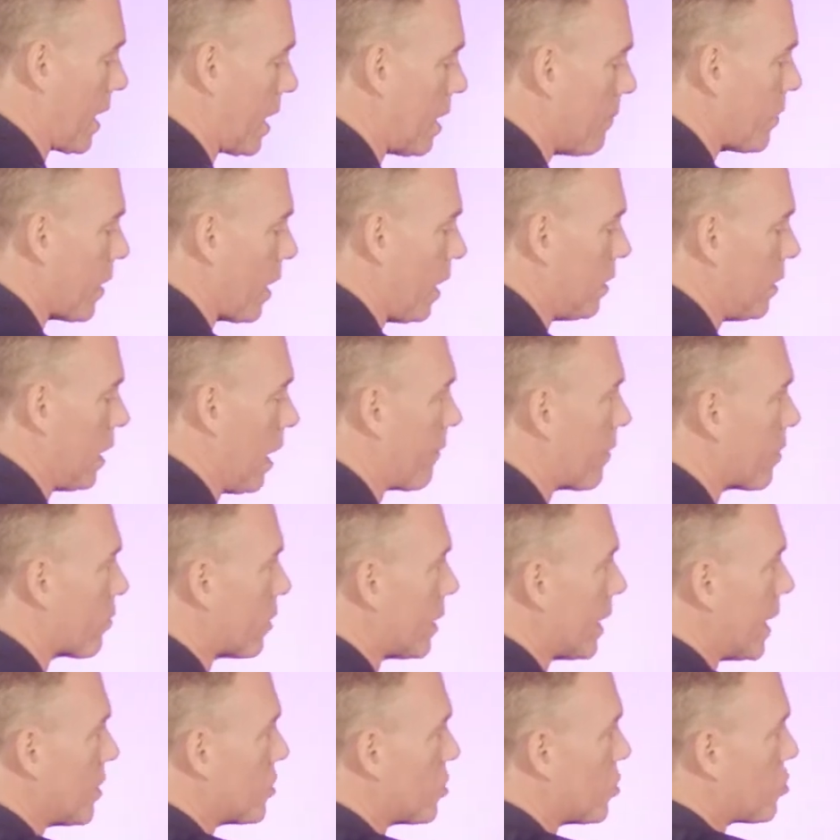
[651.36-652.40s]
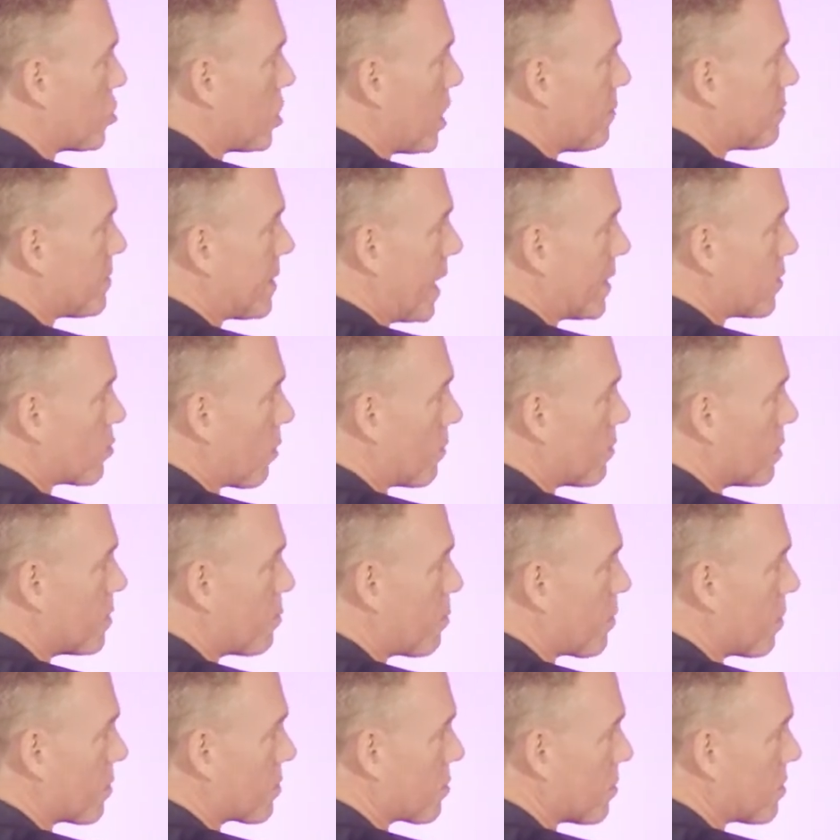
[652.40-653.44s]
money. Love and relationships, that's where all the
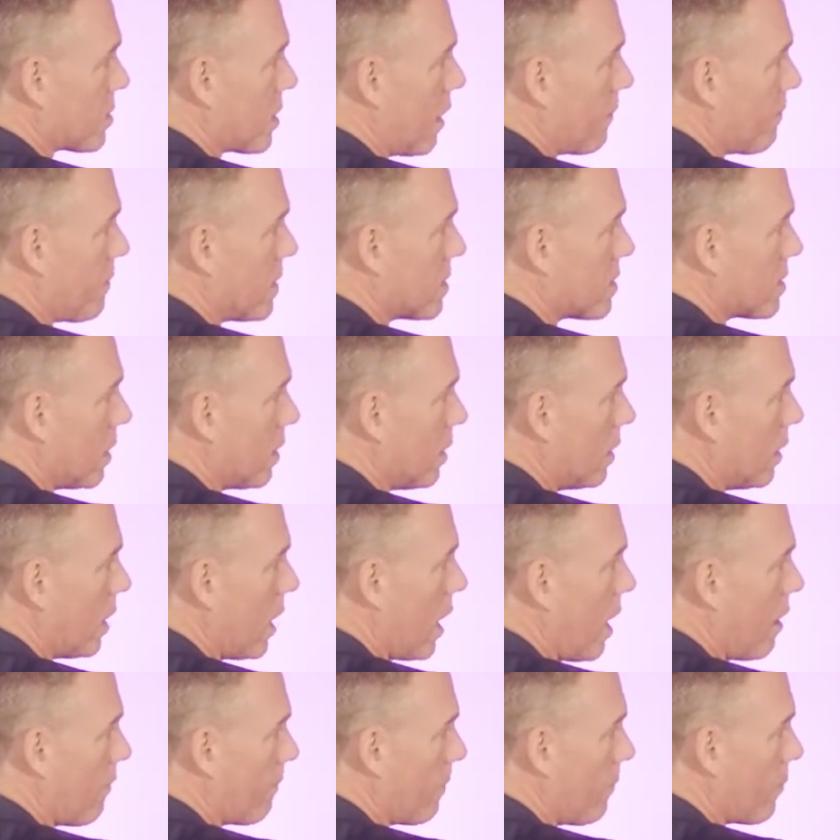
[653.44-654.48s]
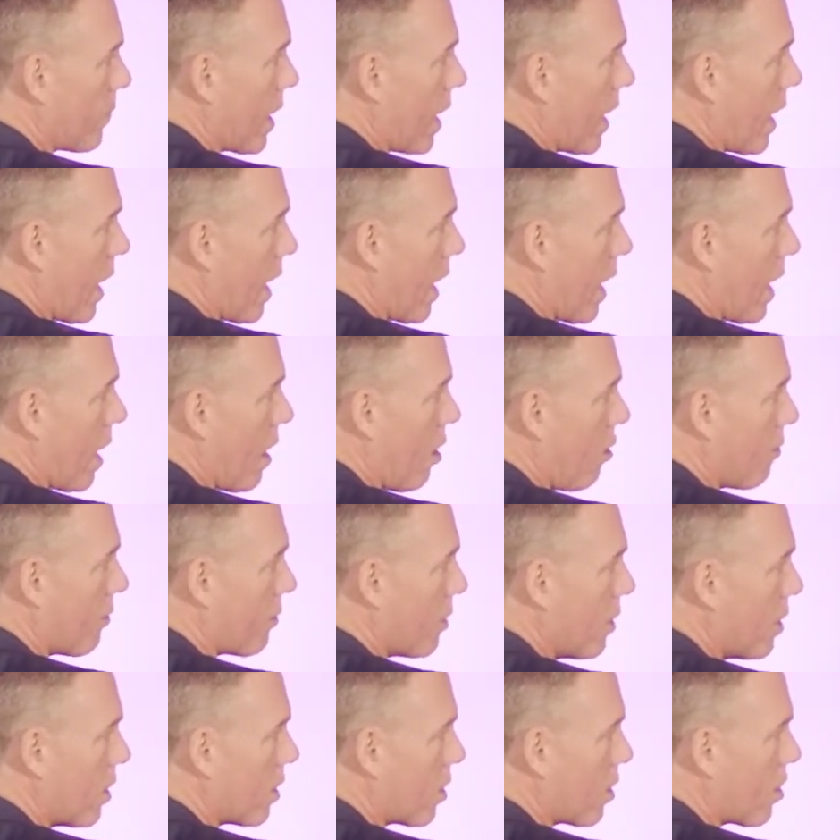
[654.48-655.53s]
spiritual stuff is. Love,
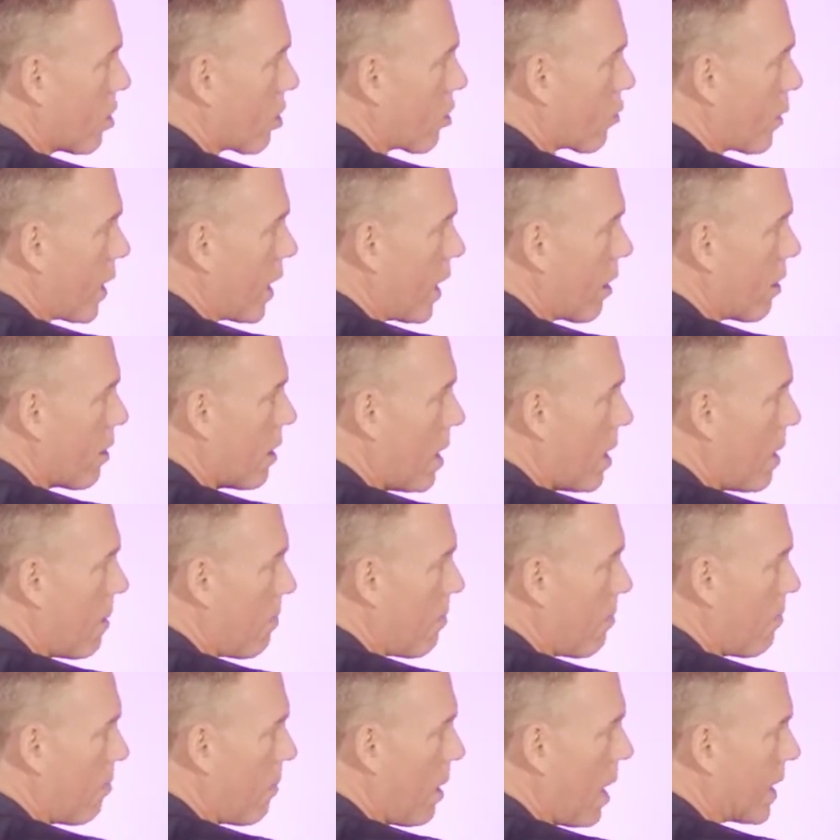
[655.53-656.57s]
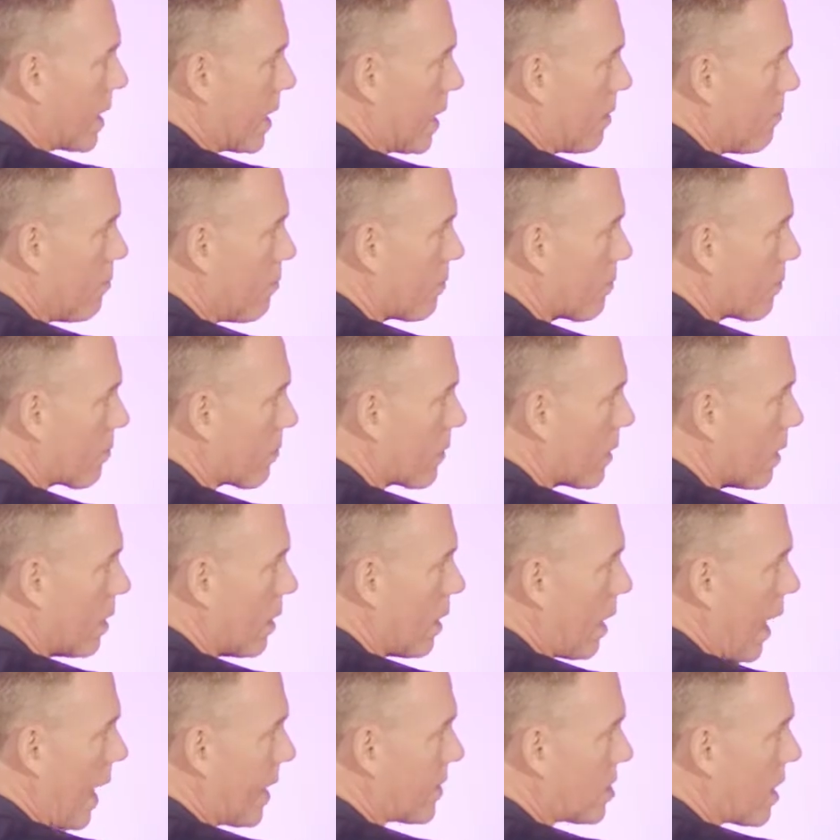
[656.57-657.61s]
health, career, money.
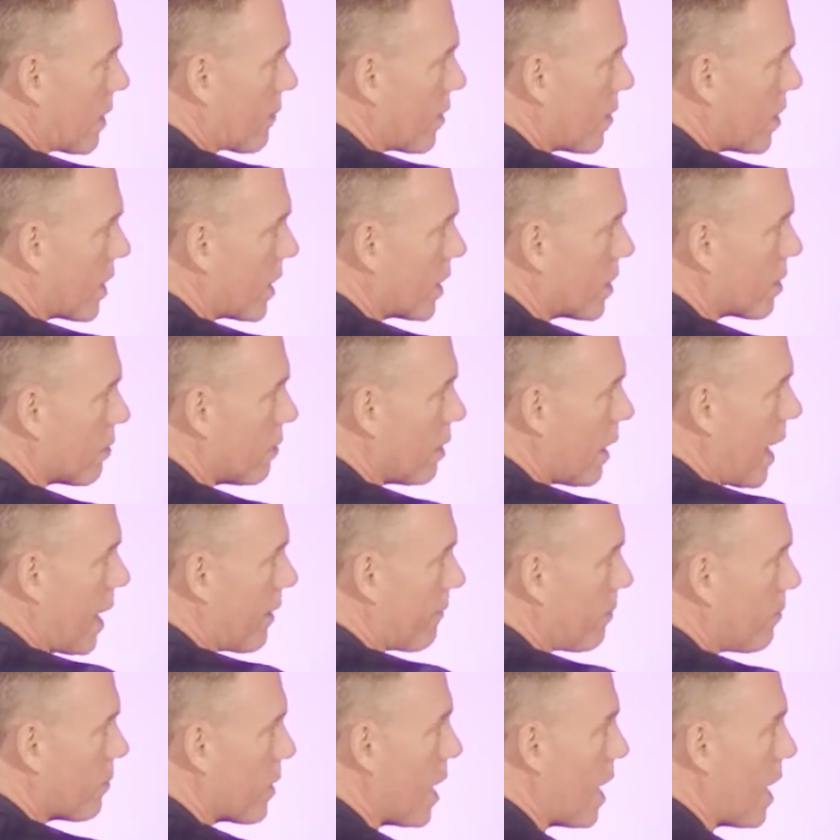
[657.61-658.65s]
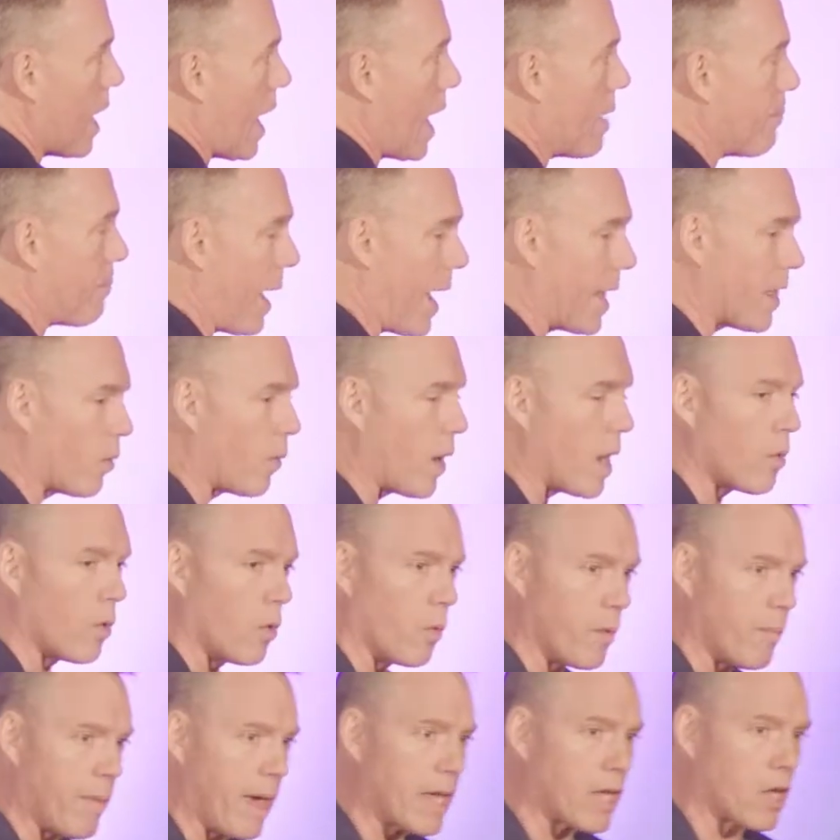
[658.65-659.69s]
That's everything in your life. And by the way, when
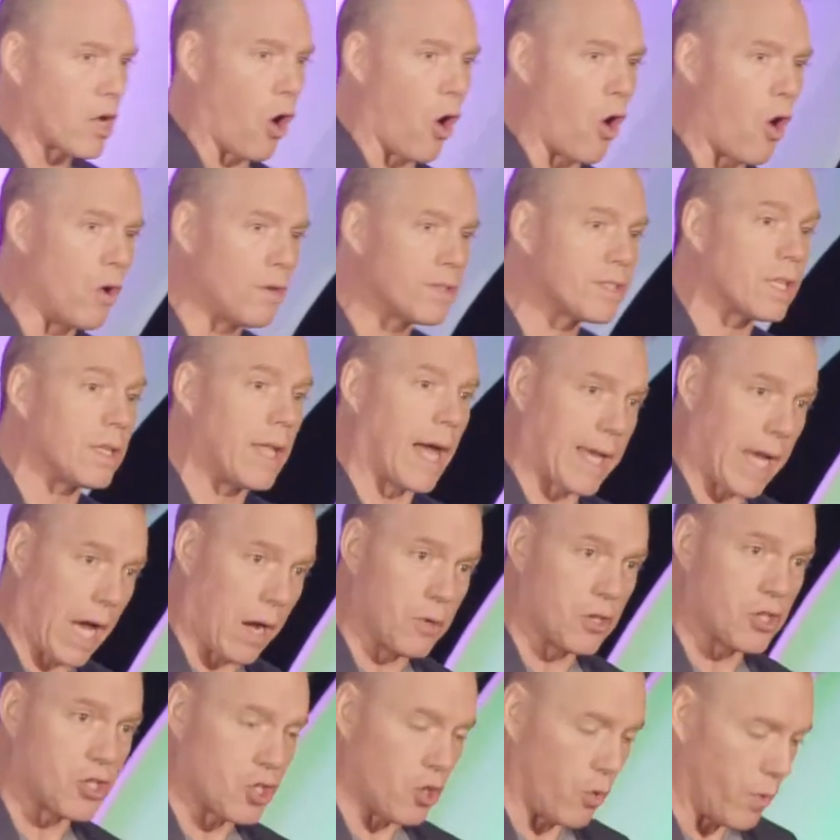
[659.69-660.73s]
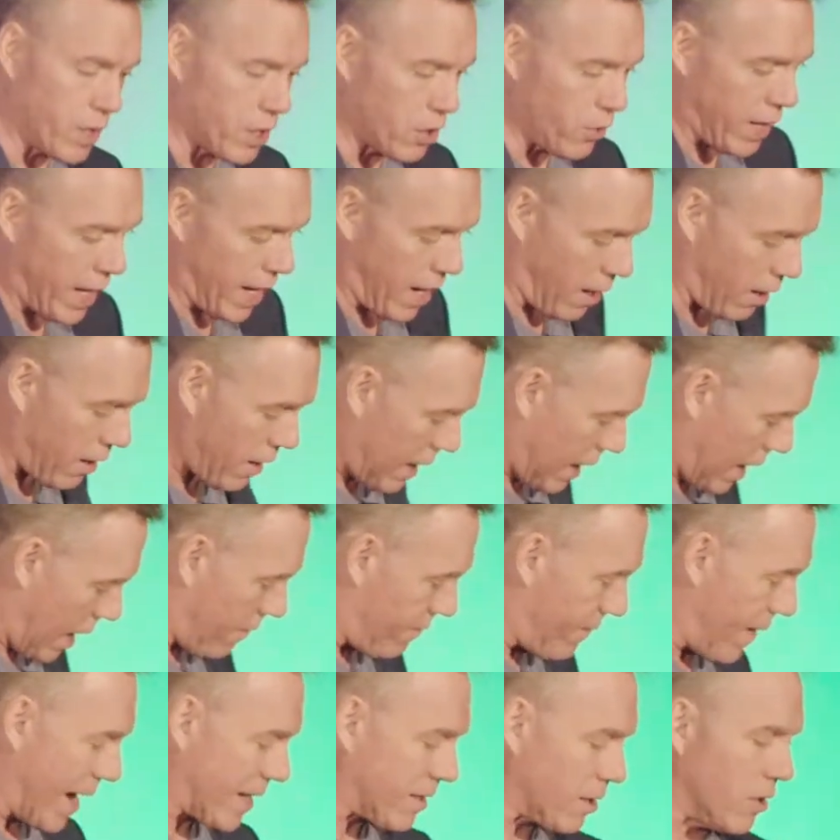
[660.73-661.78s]
we make goals, like I was showing you here,
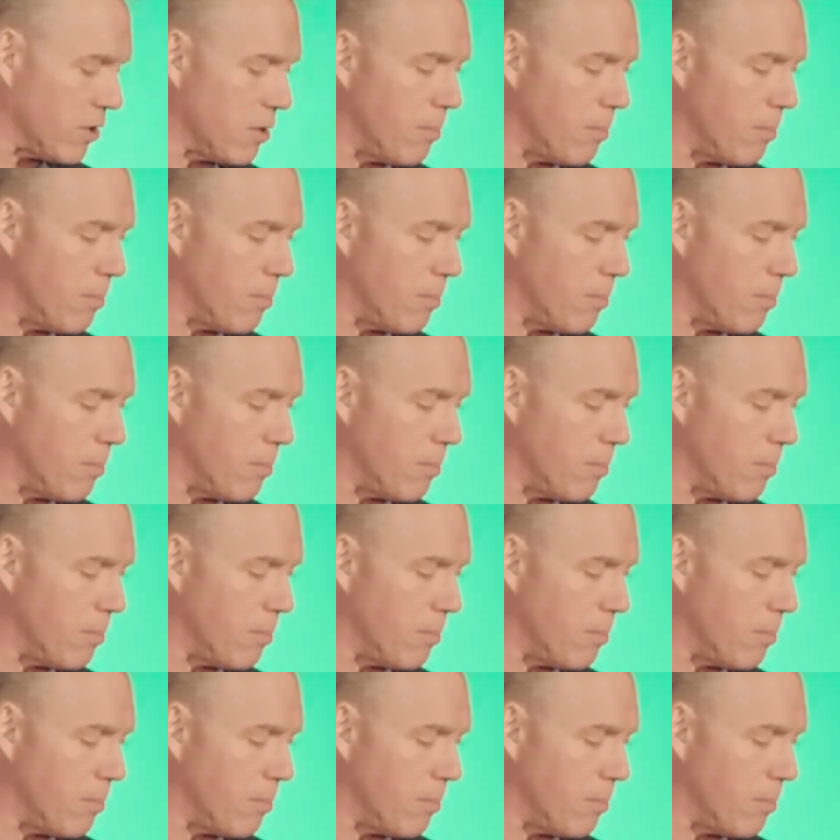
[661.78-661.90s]
in fact,